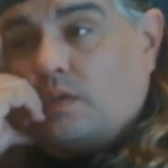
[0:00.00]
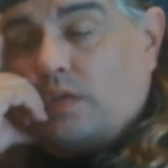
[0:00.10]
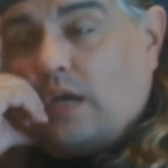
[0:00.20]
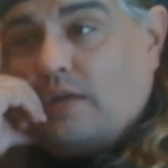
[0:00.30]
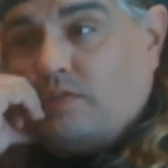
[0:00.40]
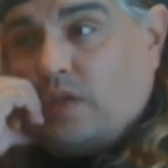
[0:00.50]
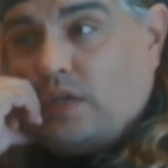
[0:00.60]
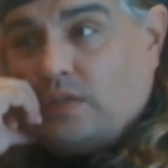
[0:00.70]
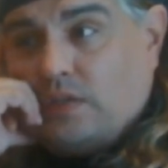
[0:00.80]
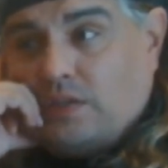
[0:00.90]

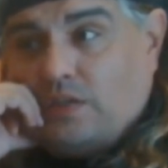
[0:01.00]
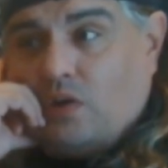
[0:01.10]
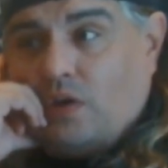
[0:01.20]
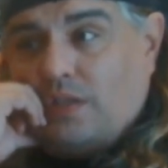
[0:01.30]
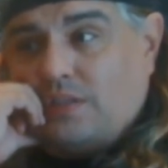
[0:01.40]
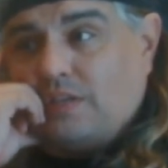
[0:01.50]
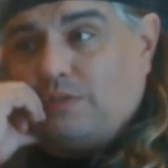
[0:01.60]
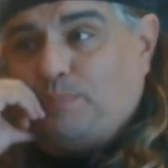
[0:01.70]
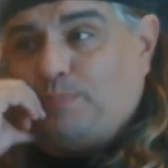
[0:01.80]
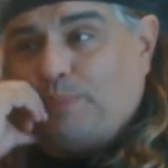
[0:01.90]
content, and
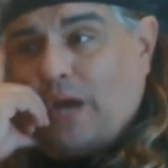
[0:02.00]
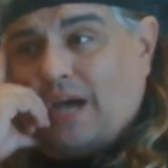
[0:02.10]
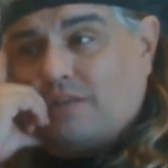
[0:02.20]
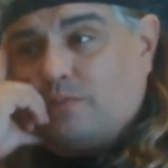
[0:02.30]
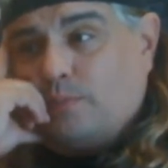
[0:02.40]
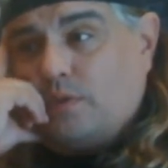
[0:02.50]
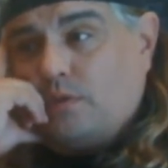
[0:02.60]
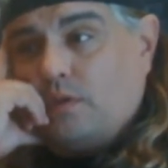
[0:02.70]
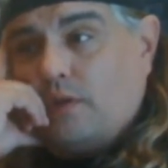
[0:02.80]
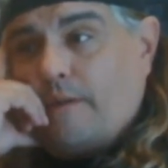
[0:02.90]
anything's possible.
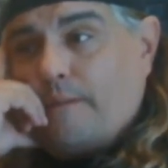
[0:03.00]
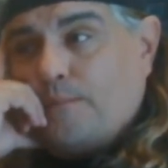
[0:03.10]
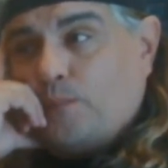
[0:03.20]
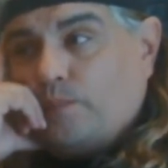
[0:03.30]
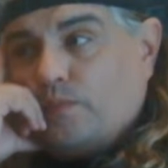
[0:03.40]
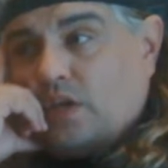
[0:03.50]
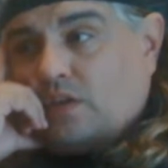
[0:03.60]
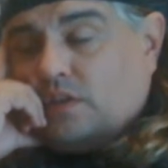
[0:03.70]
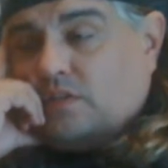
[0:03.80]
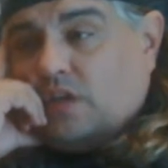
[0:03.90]
Like
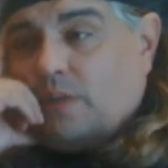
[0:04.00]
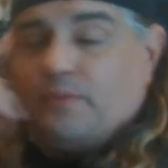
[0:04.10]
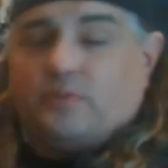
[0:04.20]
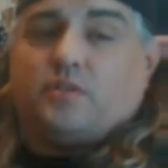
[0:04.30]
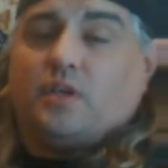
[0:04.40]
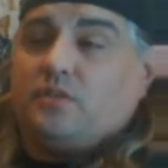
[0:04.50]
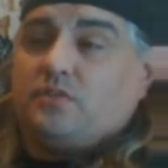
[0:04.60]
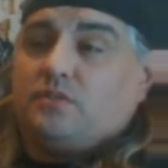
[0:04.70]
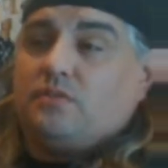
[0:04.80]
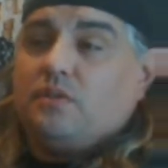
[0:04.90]
Led Zeppelin said, it's
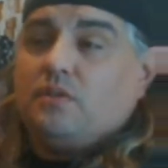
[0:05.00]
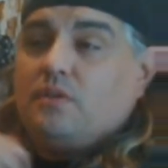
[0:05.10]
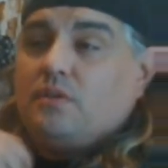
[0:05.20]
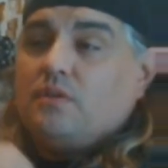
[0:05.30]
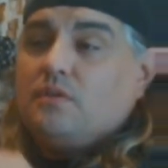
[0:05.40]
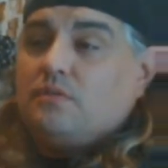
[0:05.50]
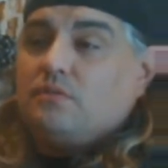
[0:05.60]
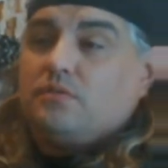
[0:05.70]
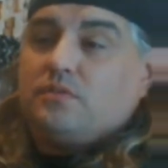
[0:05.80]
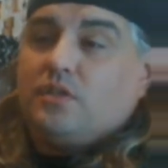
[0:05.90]

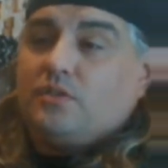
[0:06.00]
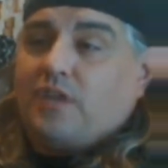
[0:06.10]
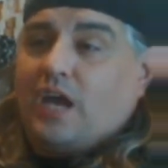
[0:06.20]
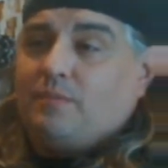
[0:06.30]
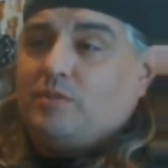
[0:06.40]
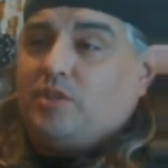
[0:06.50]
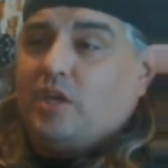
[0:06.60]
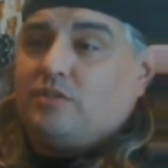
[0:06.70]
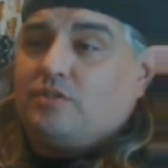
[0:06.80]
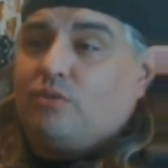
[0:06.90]
still time to
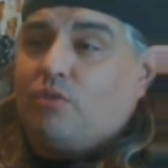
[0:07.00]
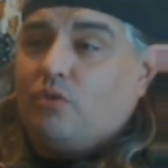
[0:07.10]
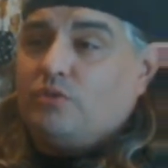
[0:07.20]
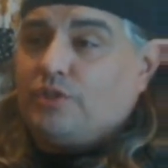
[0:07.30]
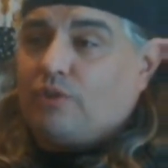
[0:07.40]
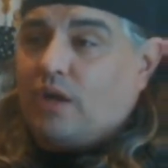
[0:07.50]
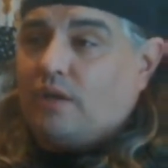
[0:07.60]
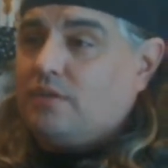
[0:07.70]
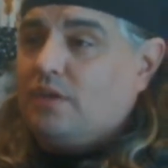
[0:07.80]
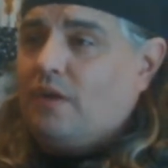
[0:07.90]
change the road you're on.
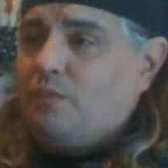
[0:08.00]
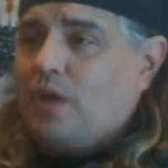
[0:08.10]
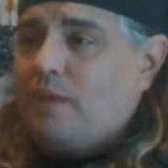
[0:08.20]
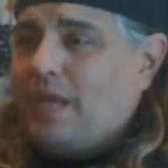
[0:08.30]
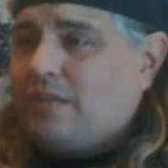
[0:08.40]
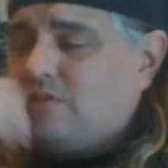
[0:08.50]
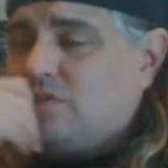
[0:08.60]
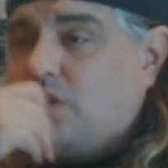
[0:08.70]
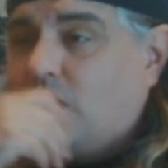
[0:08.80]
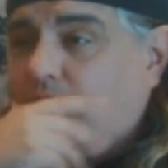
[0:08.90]
You know, when I'm not
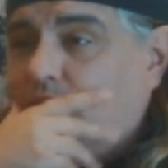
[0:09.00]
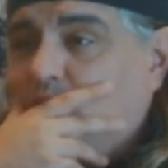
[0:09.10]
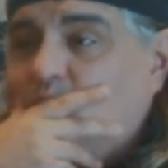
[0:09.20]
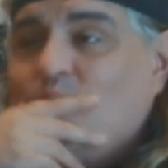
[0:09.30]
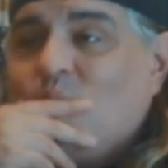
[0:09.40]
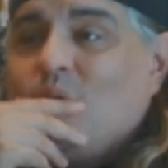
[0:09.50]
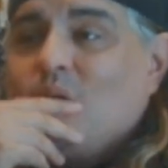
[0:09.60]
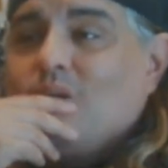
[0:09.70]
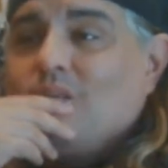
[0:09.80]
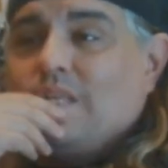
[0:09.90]
stuck in
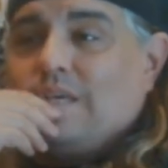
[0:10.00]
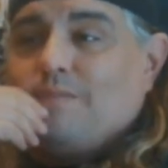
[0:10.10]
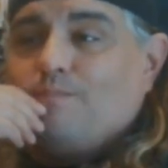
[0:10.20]
like